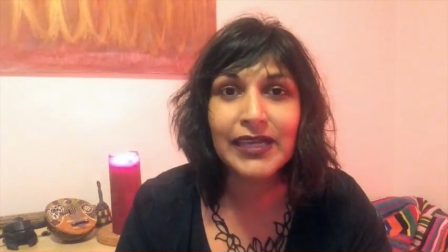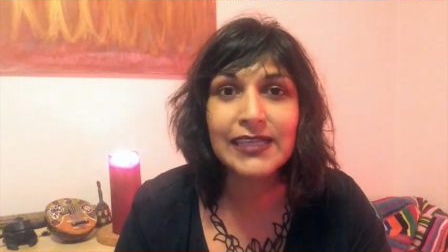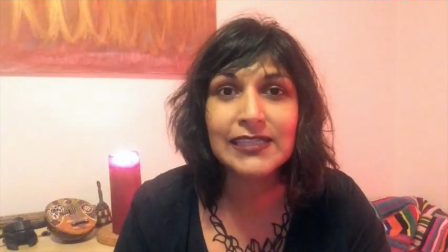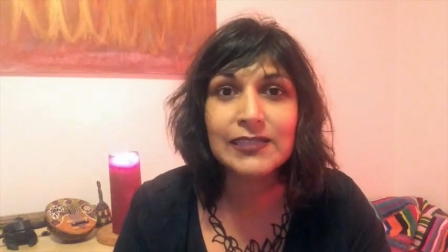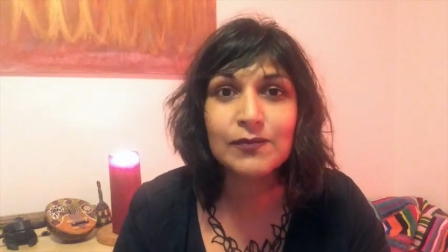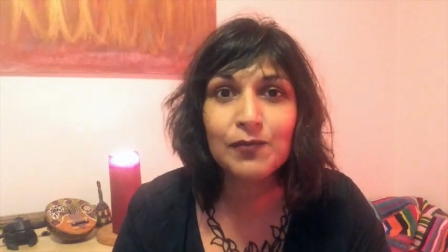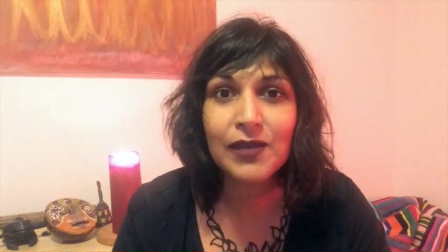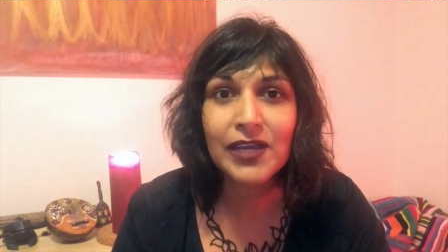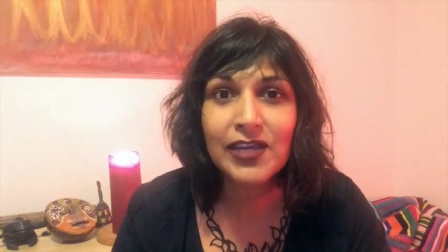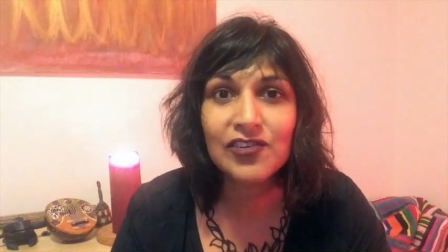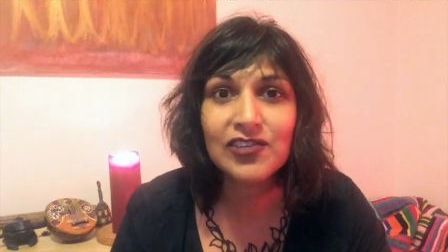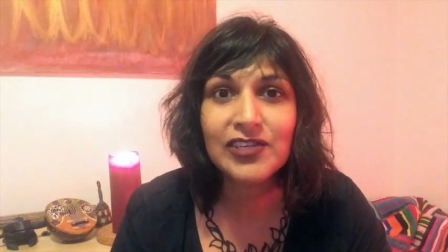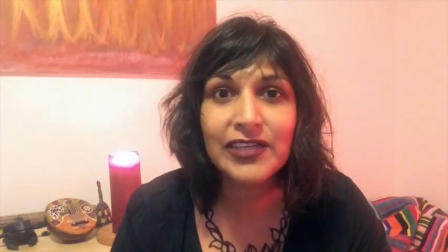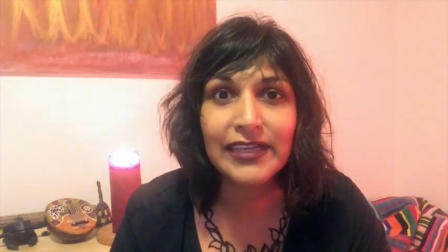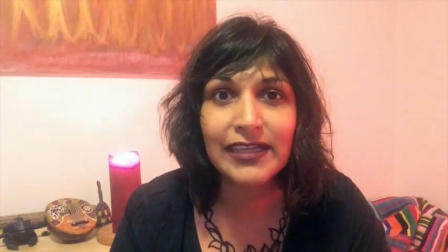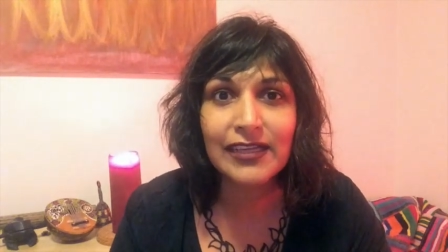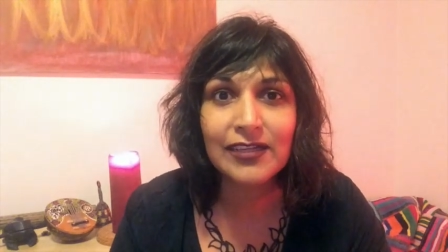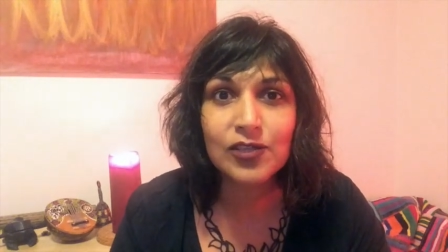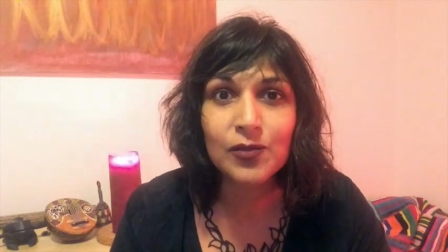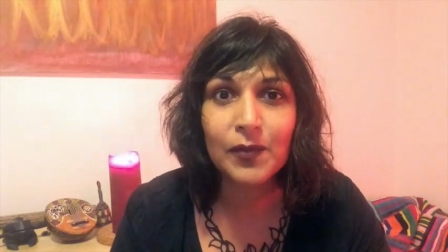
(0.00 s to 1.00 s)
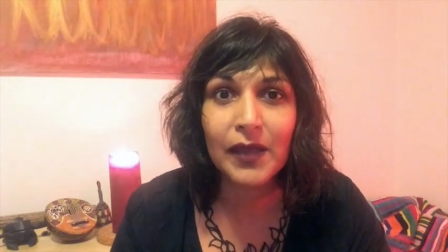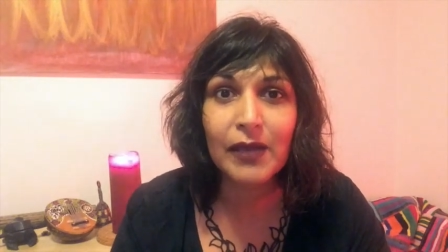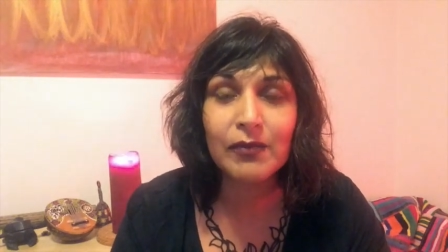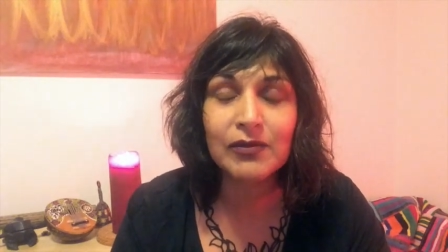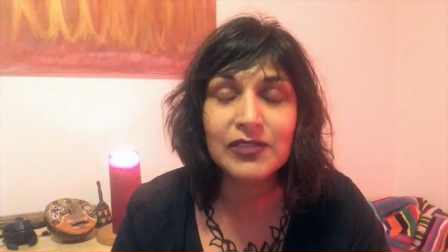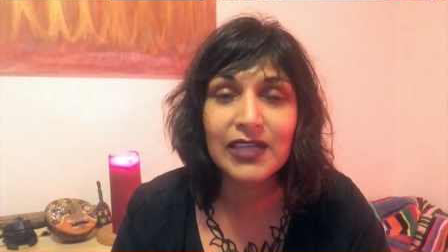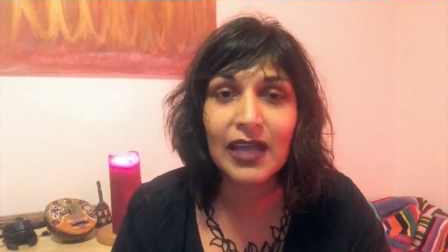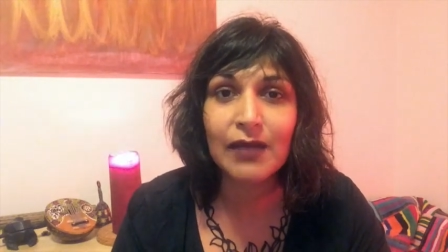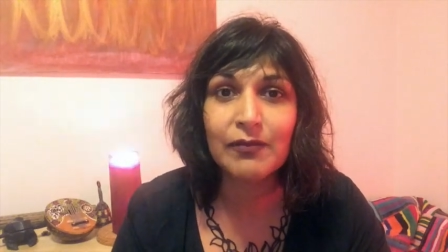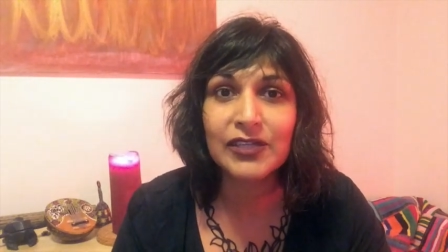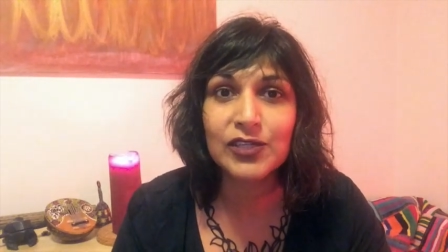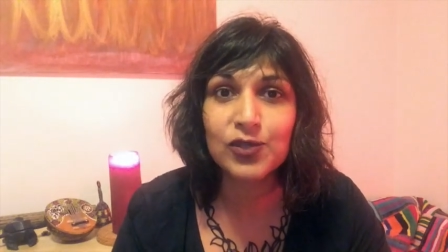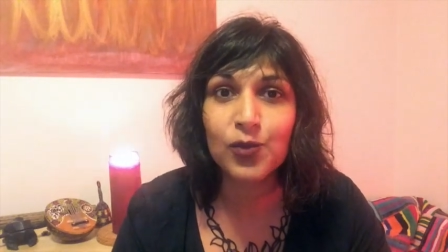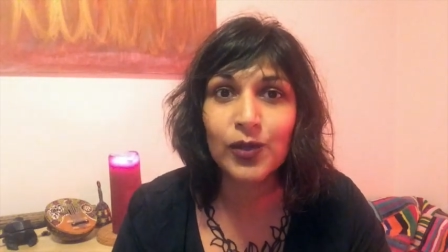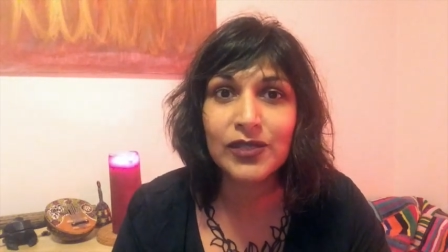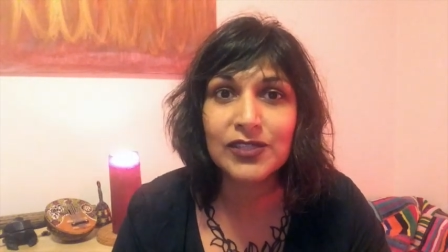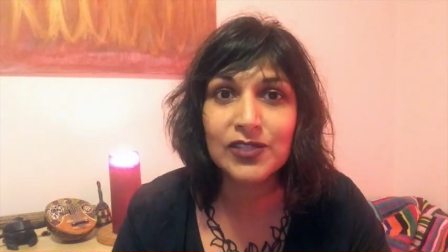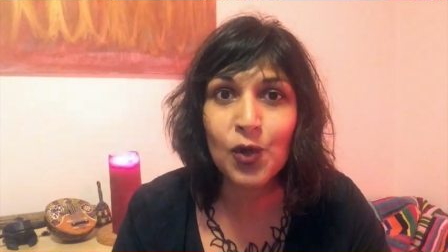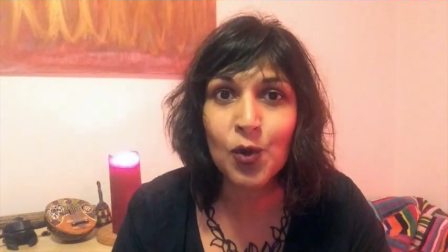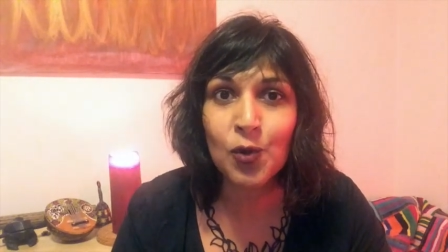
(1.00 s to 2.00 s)
especially to be able to come into
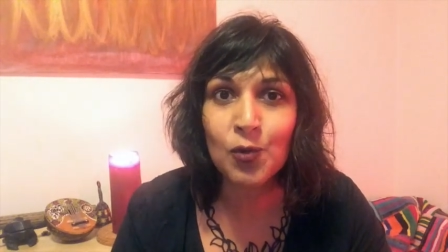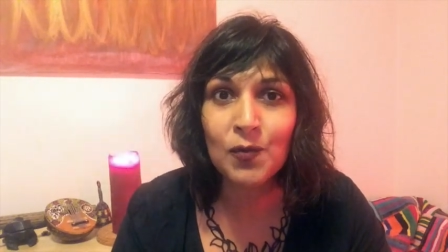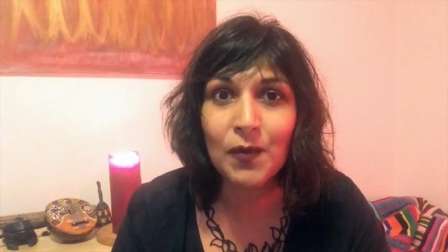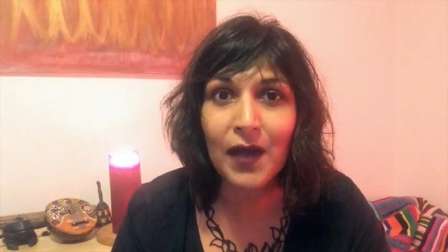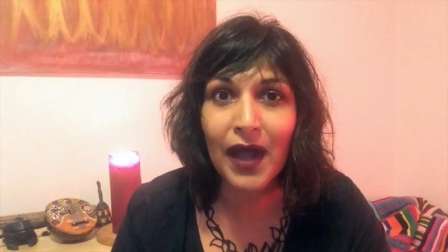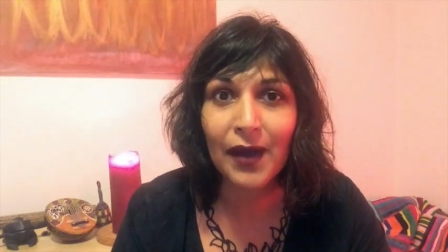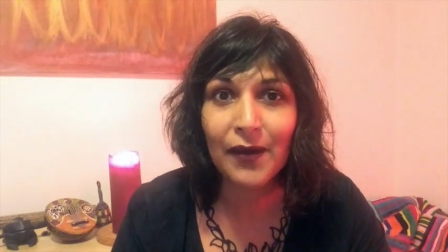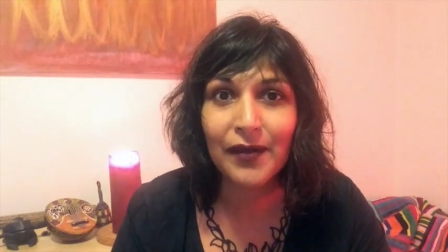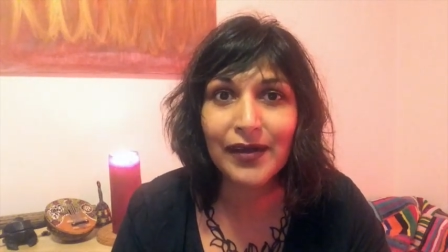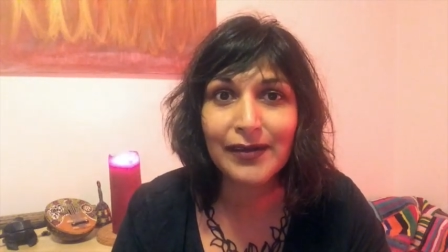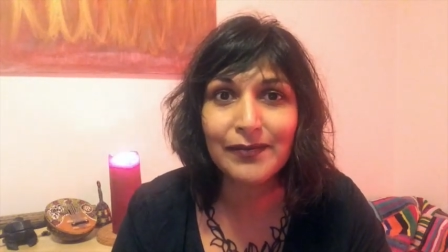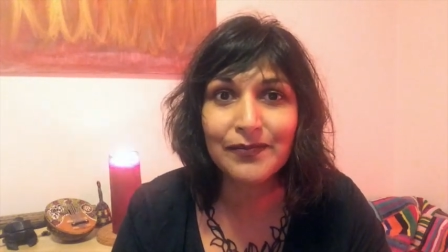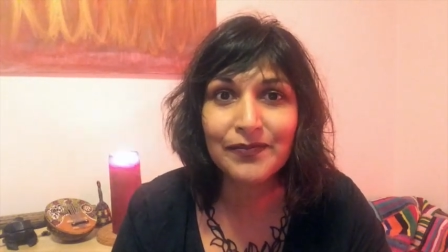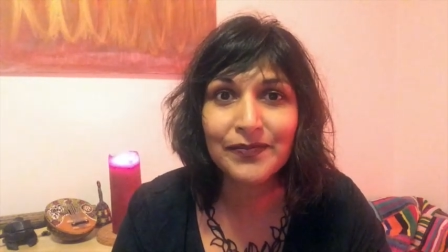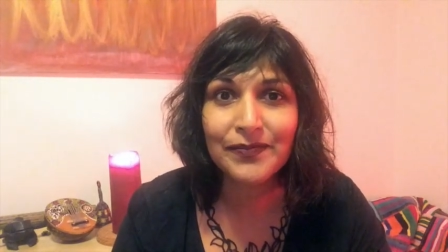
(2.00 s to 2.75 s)
one's own power.